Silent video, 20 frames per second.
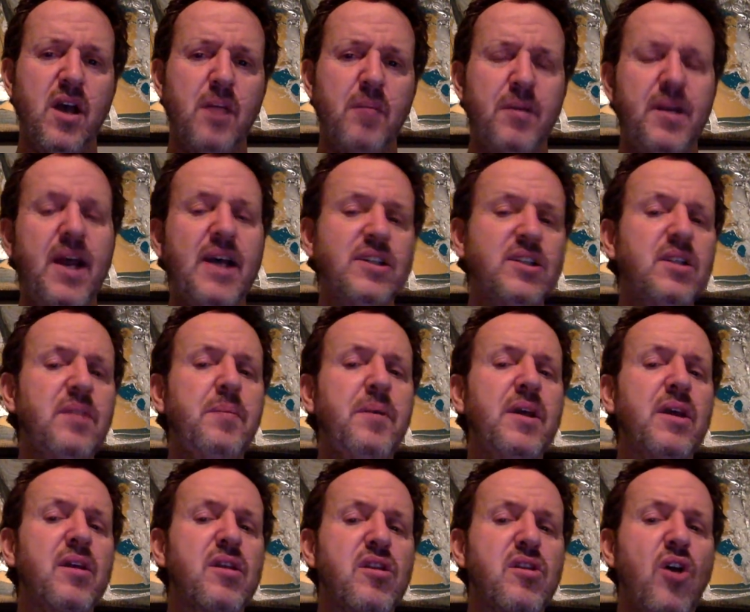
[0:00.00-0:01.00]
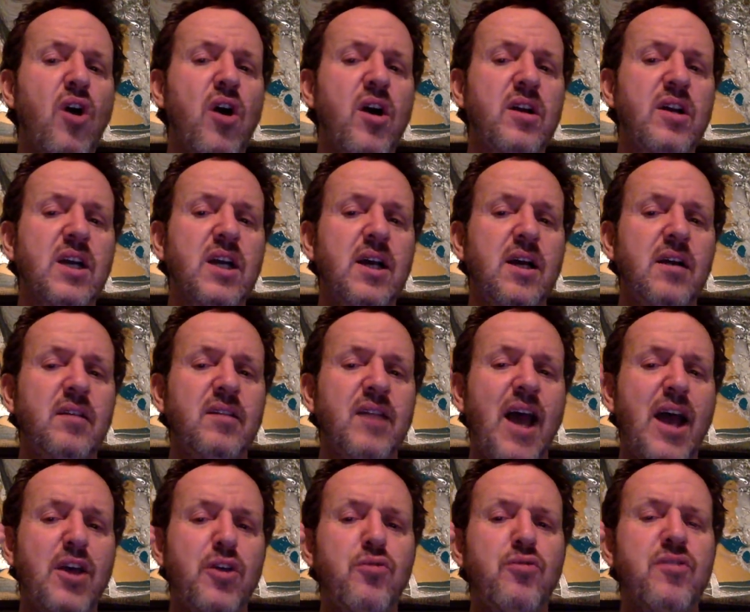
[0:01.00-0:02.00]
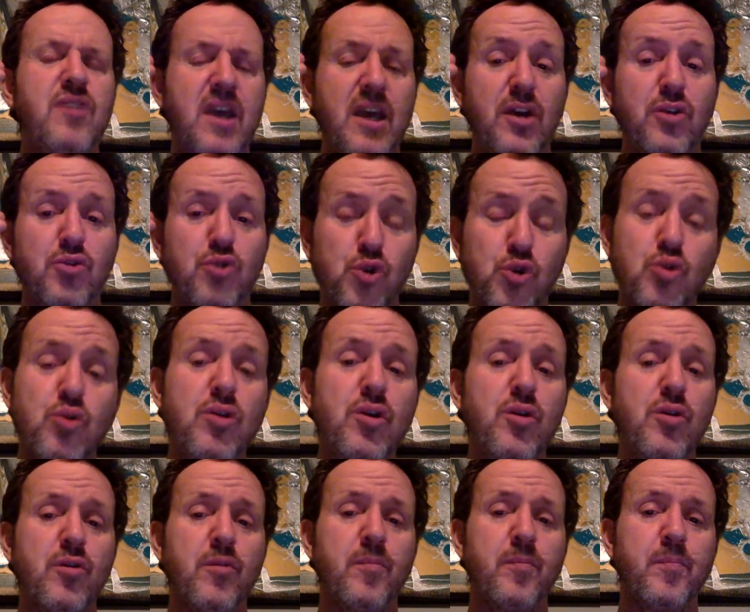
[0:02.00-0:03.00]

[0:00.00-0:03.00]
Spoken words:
But it has to be a thought that you think is true.